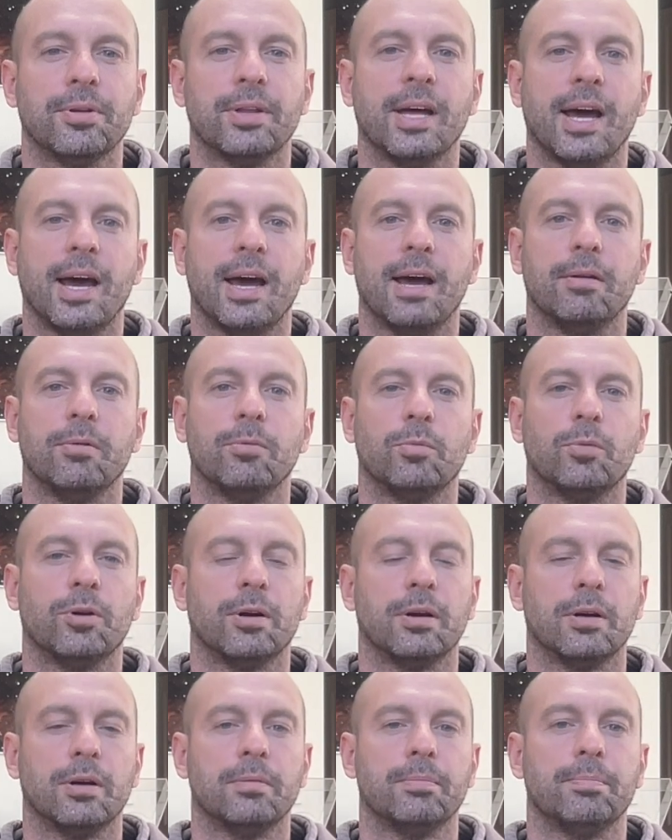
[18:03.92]
that
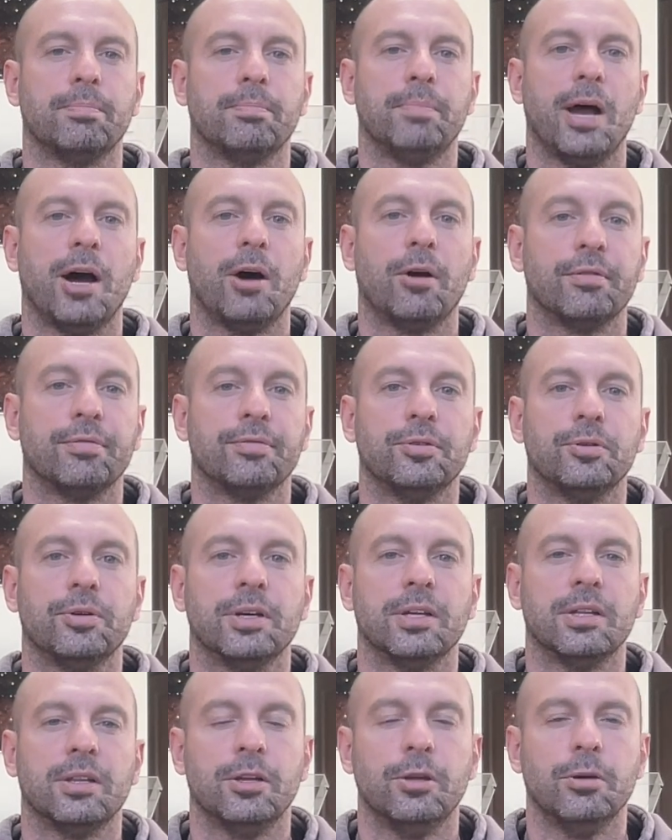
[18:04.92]
were powerful
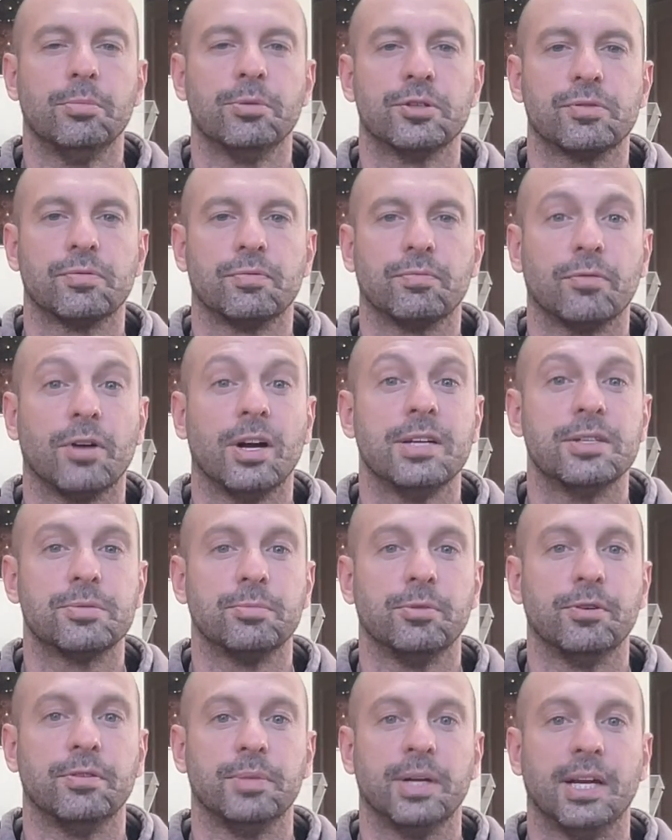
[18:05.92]
in the human rights
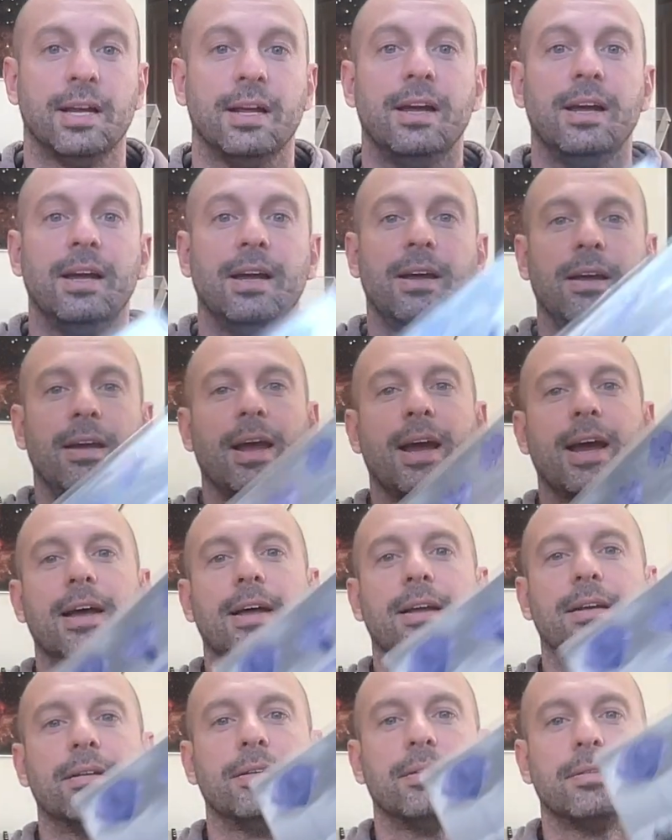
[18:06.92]
movement.
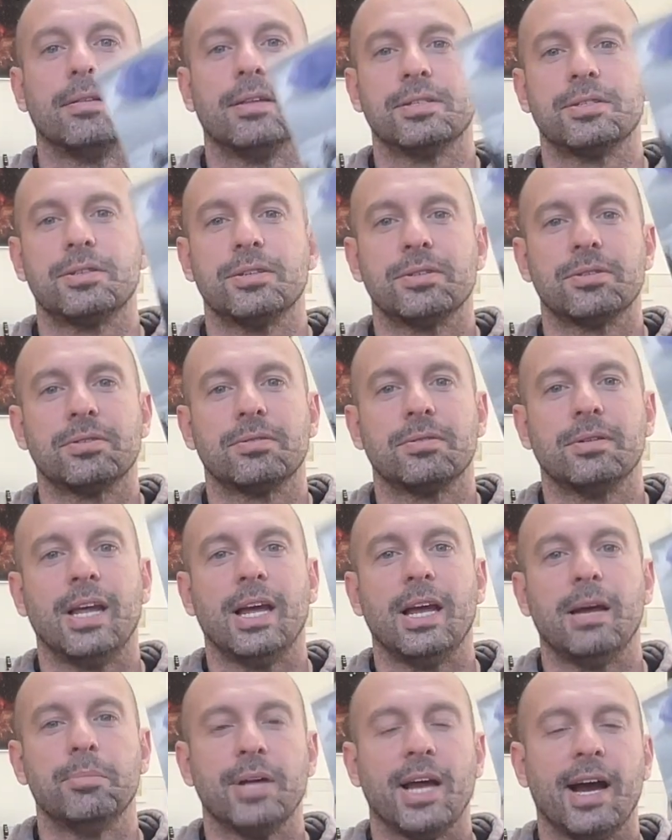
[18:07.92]
And this is
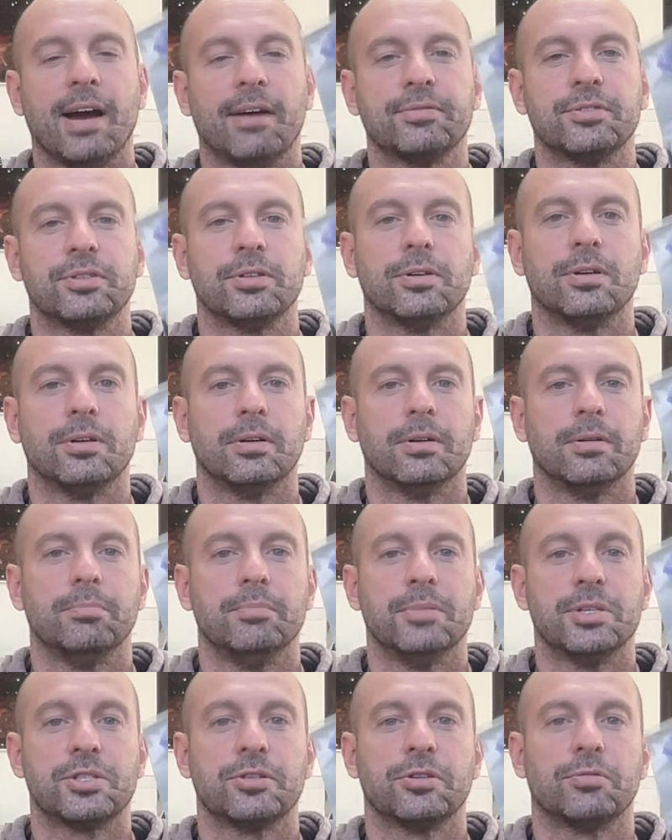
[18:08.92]
named after
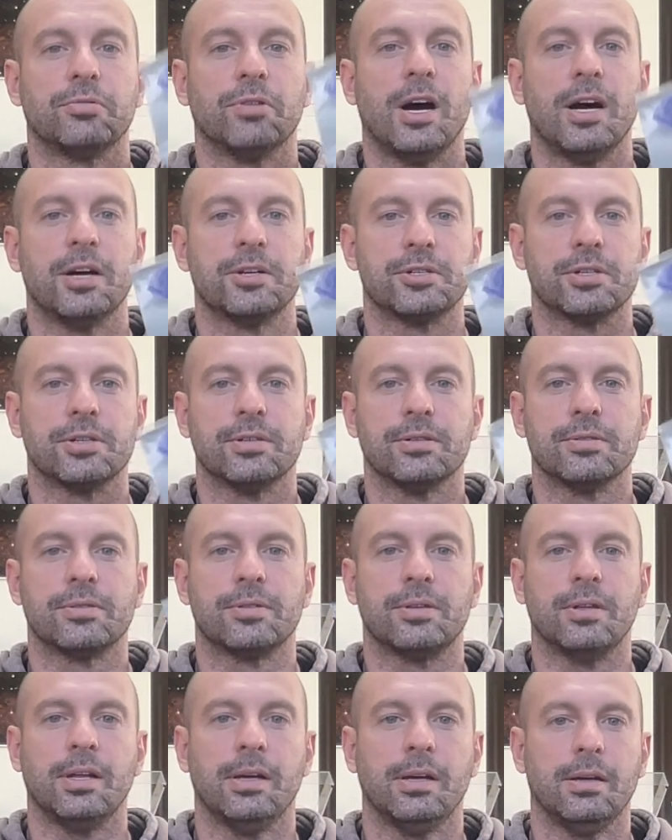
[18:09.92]
Mr. Rogers,
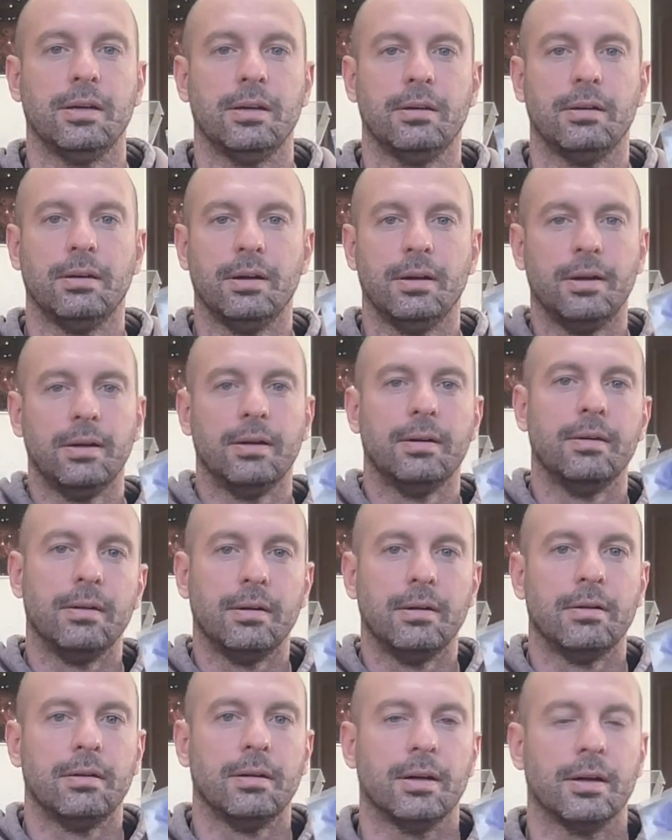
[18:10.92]
the
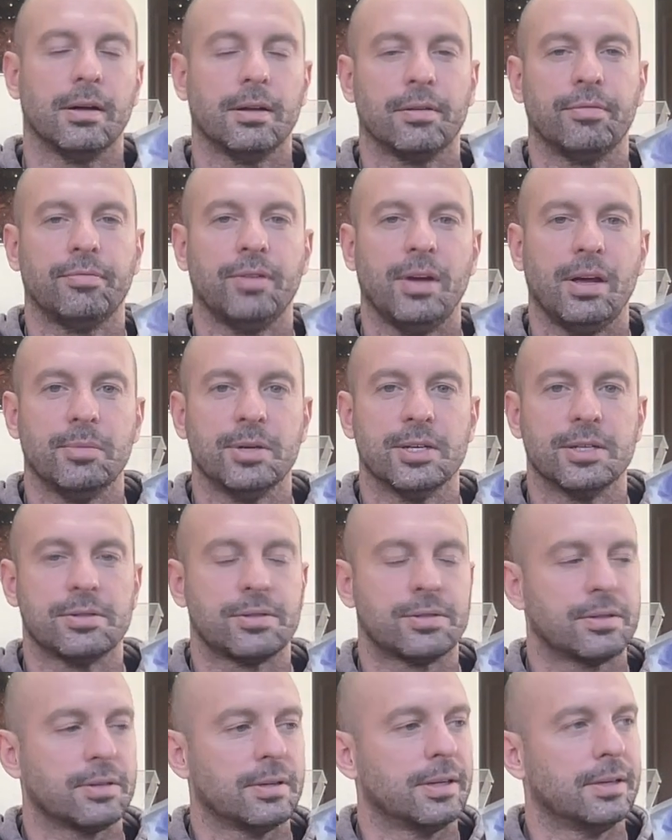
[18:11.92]

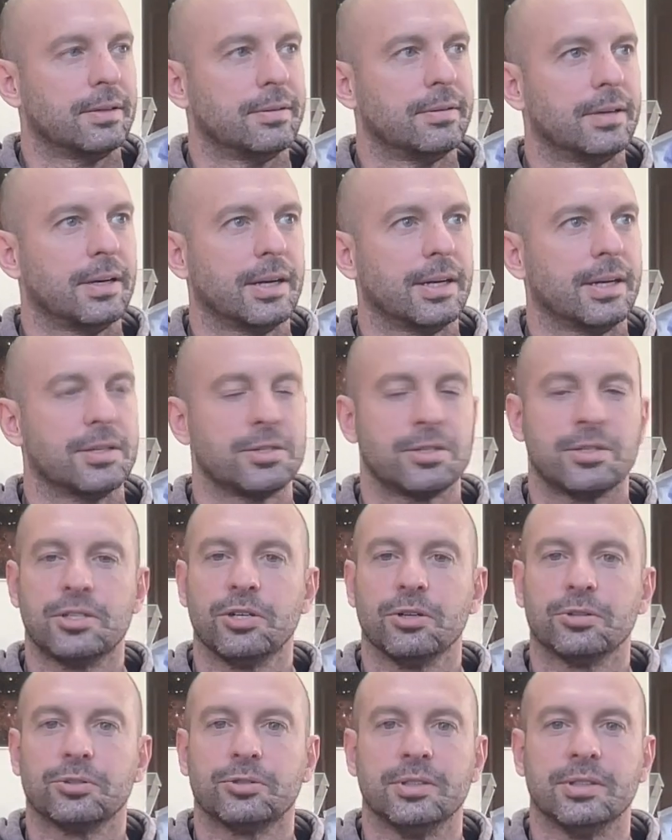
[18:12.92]
famous,
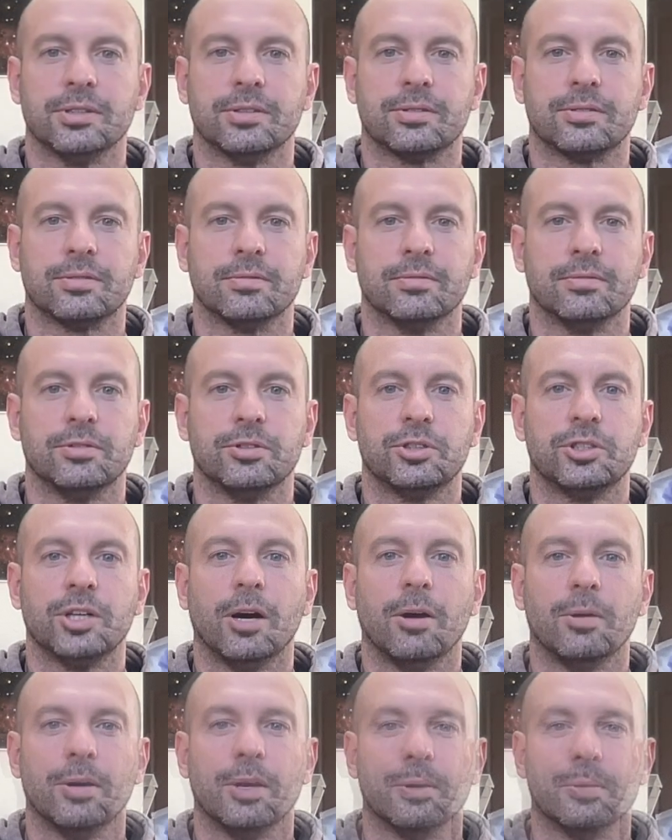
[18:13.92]
children's
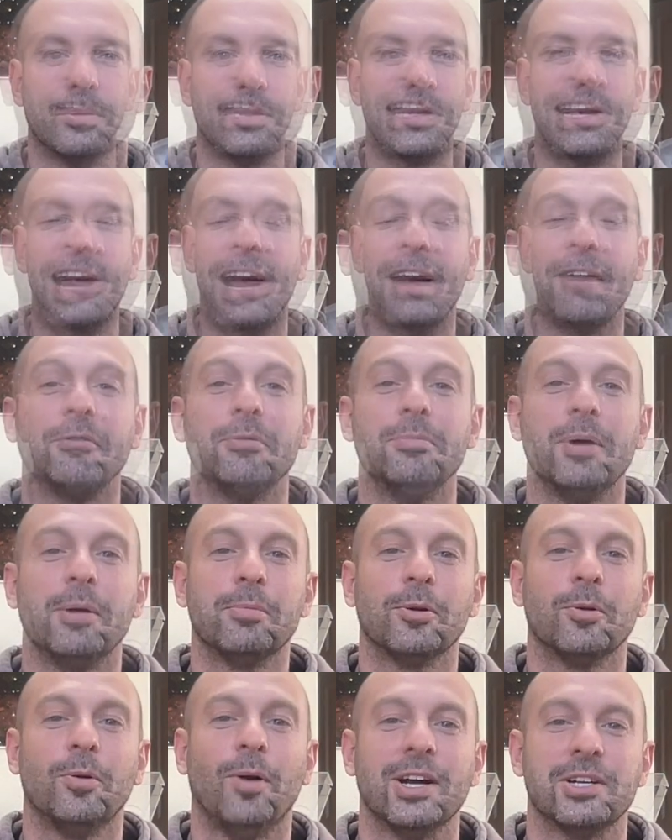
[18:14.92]
show host. And I
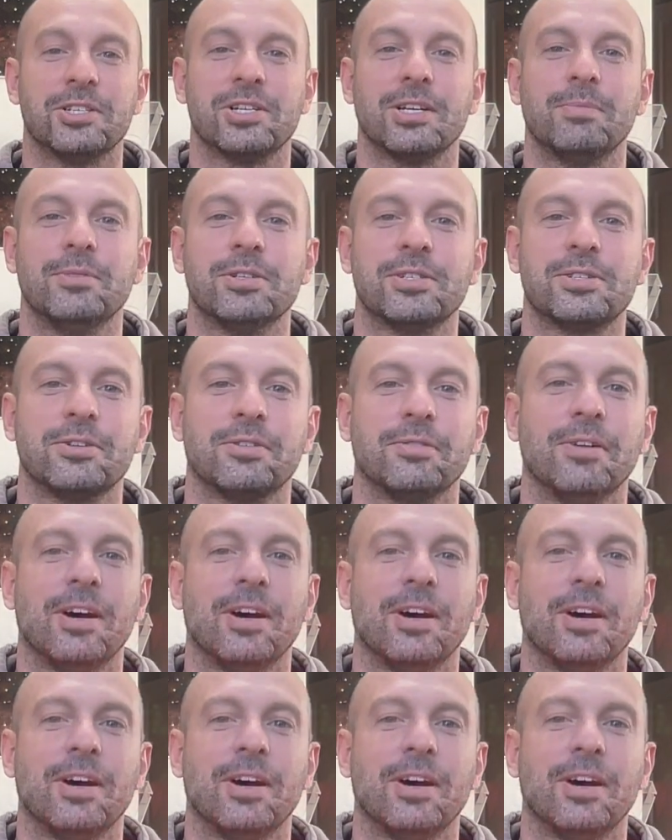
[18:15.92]
remember watching Mr.